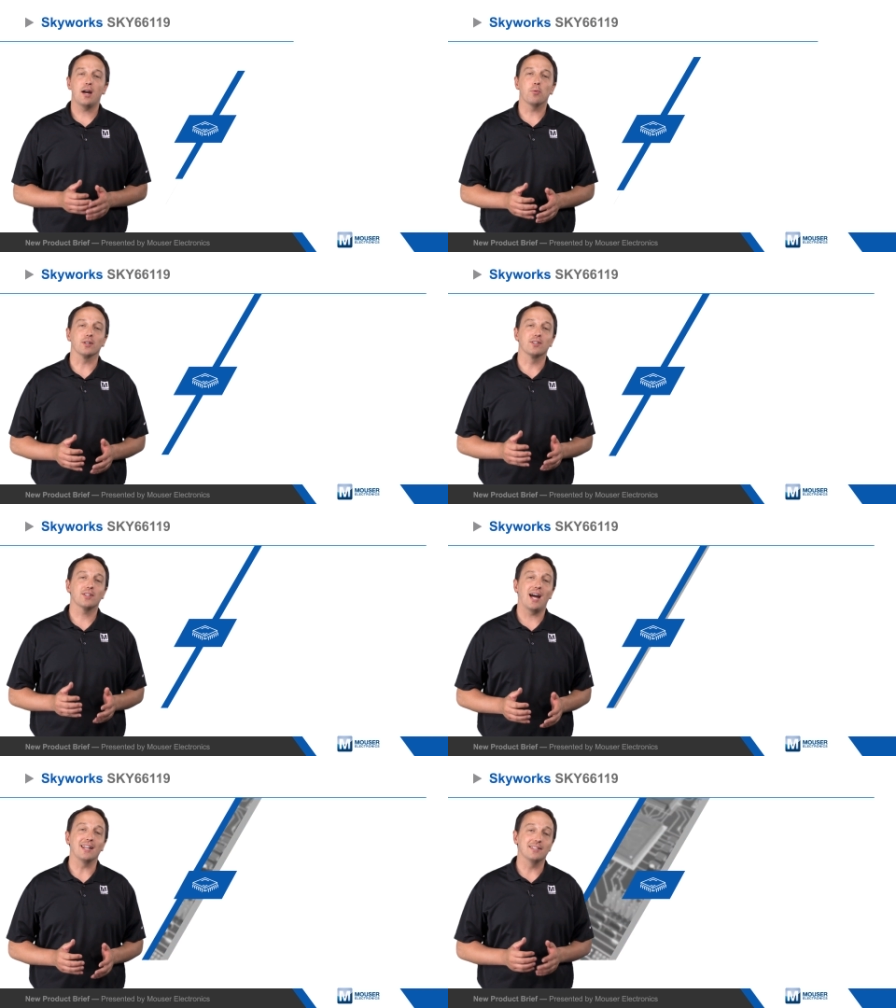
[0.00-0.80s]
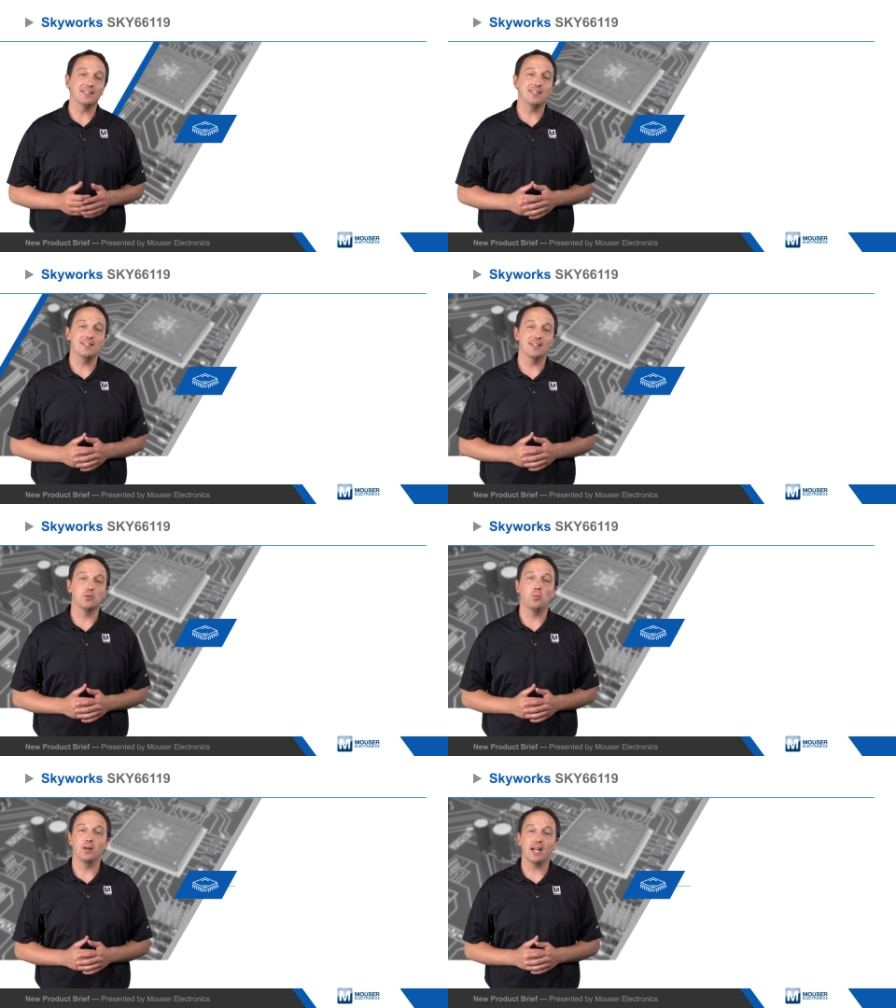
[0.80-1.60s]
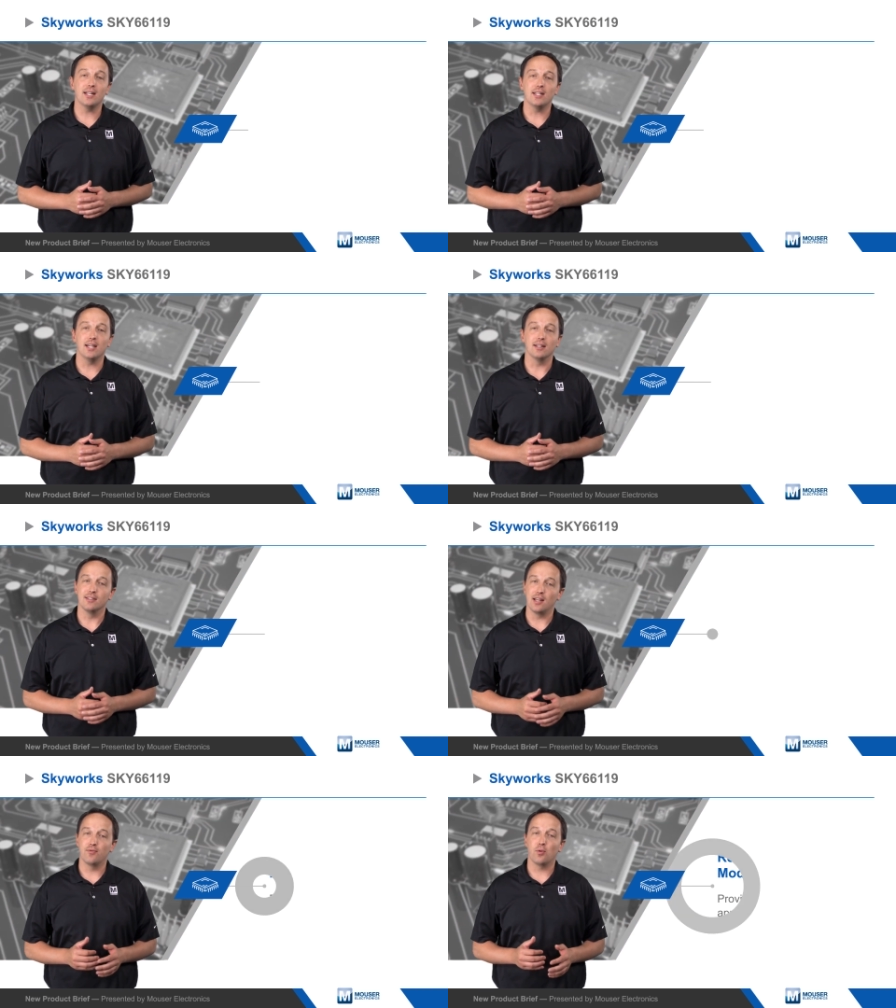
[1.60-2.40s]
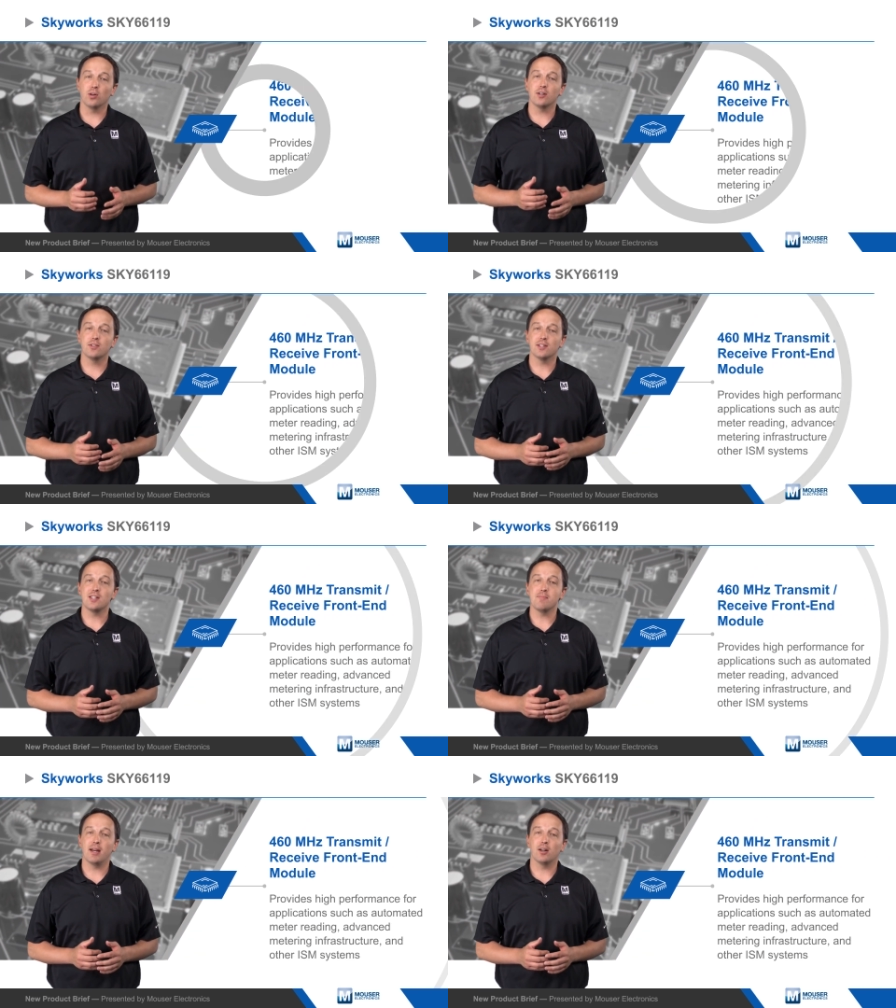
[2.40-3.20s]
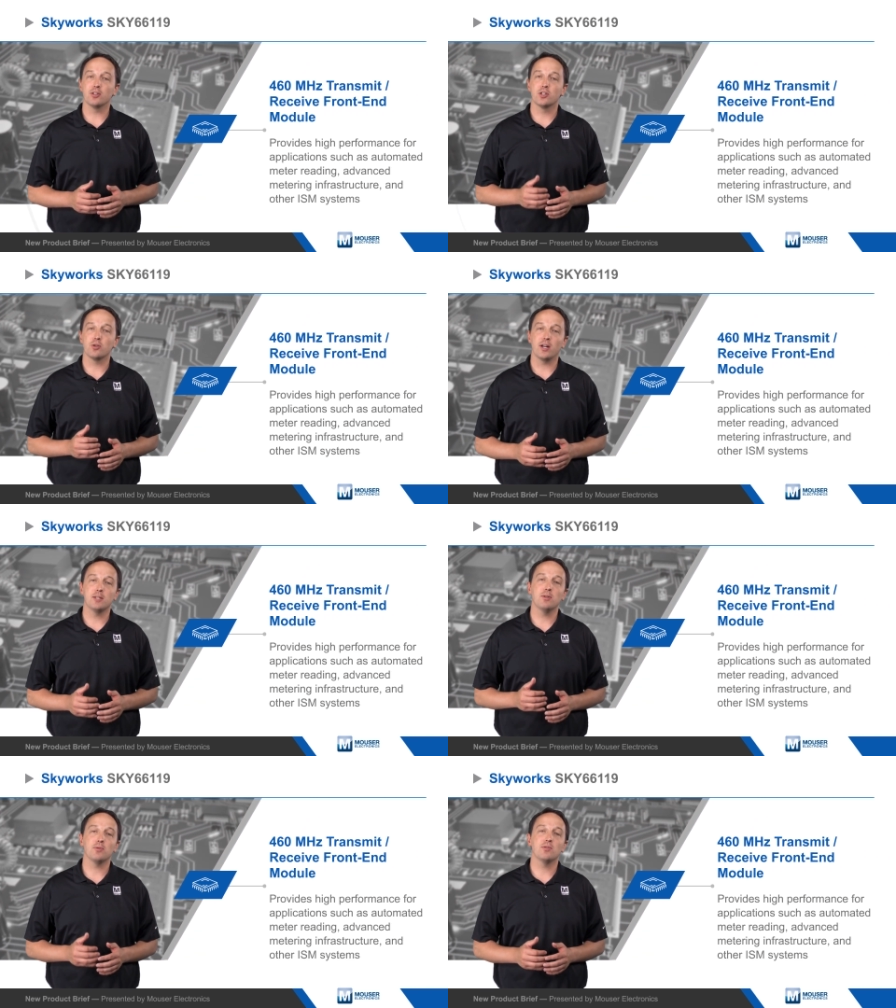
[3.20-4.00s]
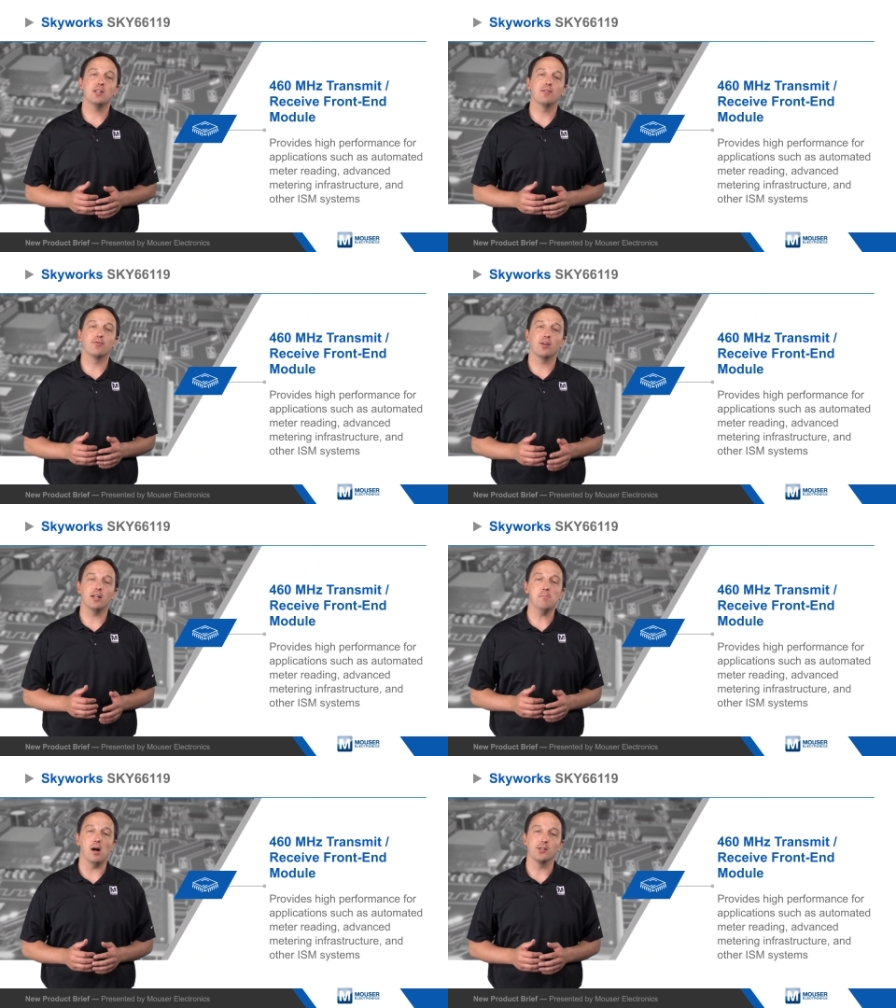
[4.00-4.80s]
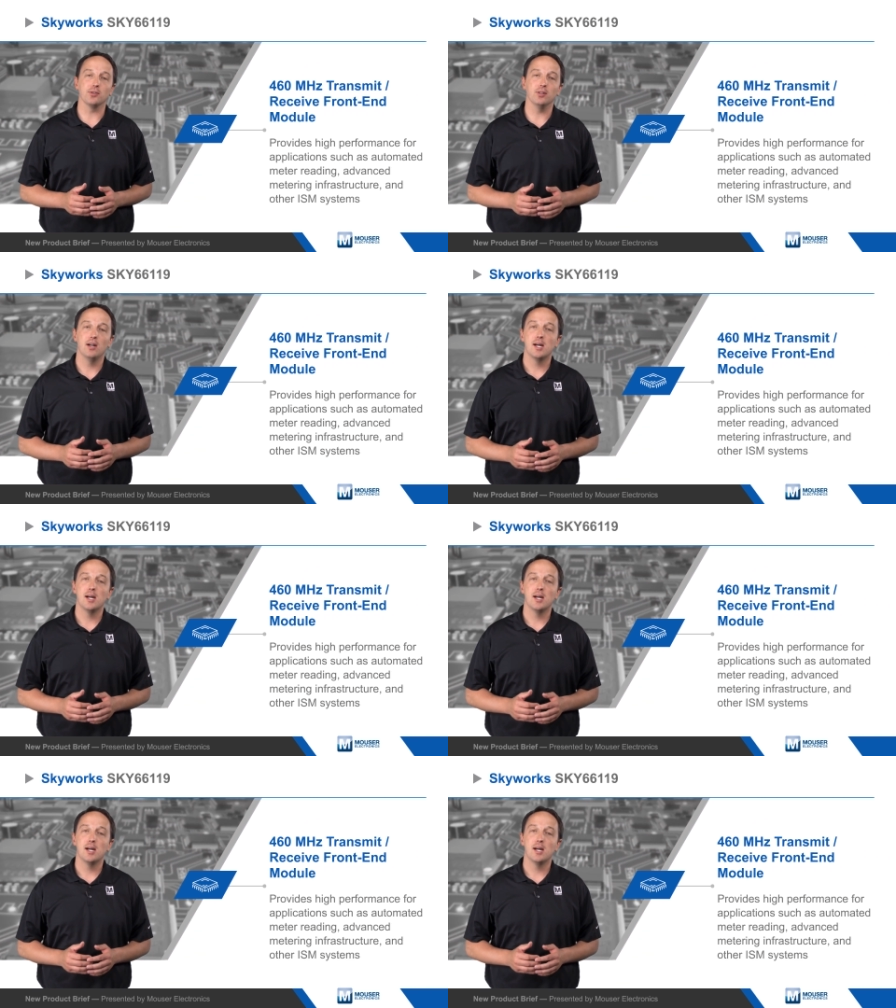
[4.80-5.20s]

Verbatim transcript: Skyworks S K Y six six one one nine is a four hundred sixty megahertz transmit-receive front-end module